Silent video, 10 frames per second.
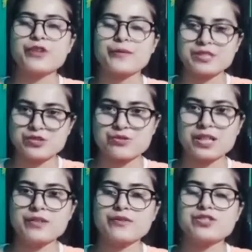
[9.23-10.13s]
from
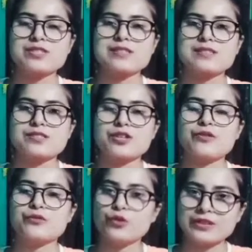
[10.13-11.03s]
history, which is
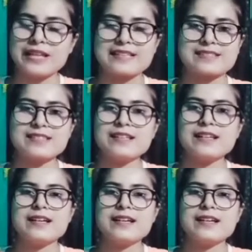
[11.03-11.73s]
your fourth lesson,